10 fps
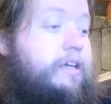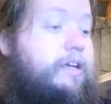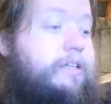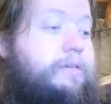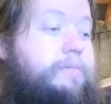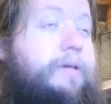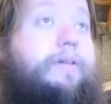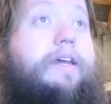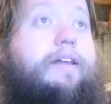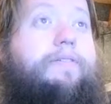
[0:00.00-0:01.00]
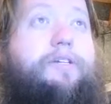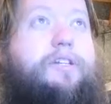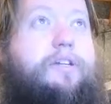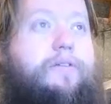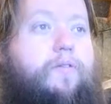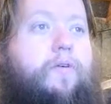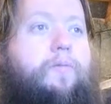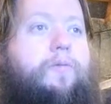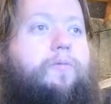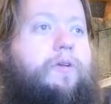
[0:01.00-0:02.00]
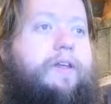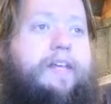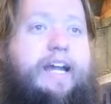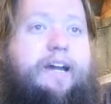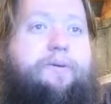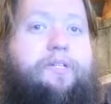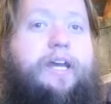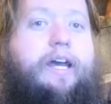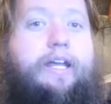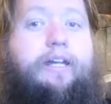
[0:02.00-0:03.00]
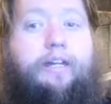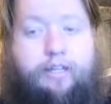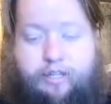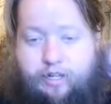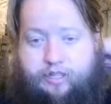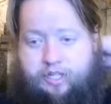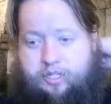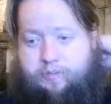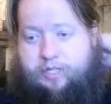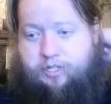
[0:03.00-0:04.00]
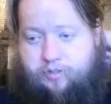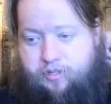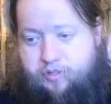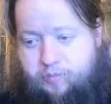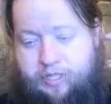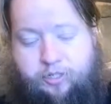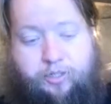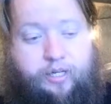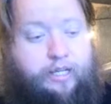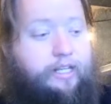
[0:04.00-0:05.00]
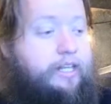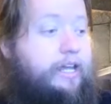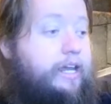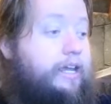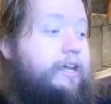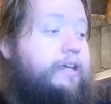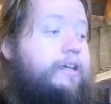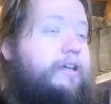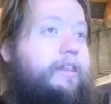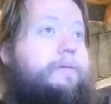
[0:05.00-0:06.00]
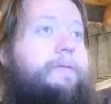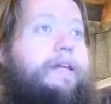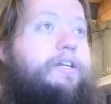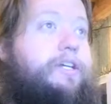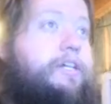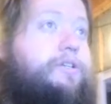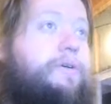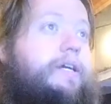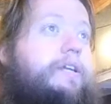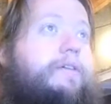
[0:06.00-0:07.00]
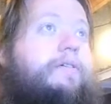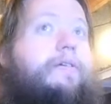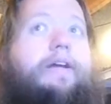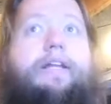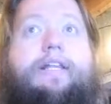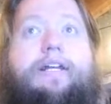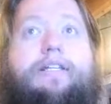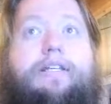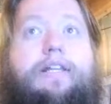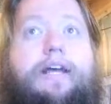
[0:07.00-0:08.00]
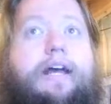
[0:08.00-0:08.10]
to build kind of just a normal run-of-the-house guy. Nothing special, no special training like the Bene Gesserit or anything else like that.